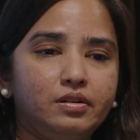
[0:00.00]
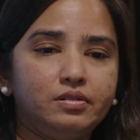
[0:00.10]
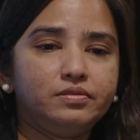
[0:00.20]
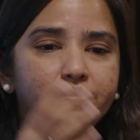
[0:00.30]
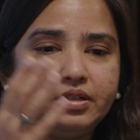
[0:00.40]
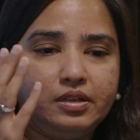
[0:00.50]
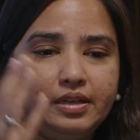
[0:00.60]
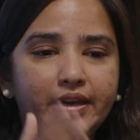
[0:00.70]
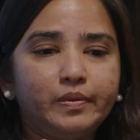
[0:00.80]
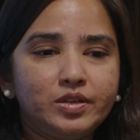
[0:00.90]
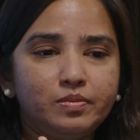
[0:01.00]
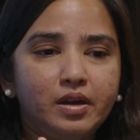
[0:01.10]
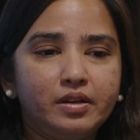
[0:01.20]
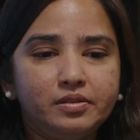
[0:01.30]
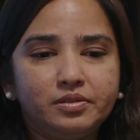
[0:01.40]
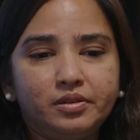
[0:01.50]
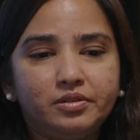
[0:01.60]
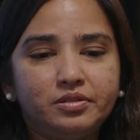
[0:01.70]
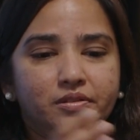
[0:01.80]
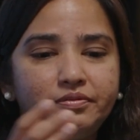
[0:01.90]
of uh, language models,
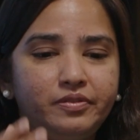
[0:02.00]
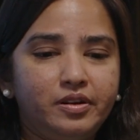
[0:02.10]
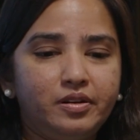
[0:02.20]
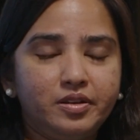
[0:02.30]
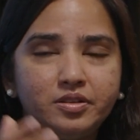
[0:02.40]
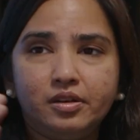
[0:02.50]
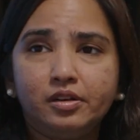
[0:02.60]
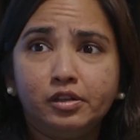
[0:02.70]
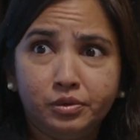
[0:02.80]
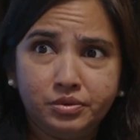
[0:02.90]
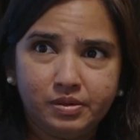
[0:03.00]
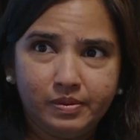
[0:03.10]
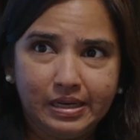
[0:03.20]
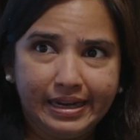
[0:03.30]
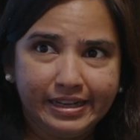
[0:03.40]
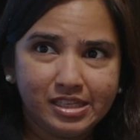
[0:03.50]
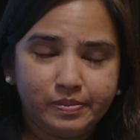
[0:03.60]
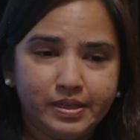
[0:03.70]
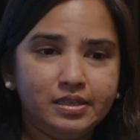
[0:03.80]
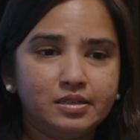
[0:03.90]
there's the fairness and inclusivity
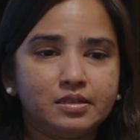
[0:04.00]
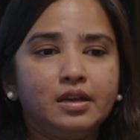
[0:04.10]
aspects.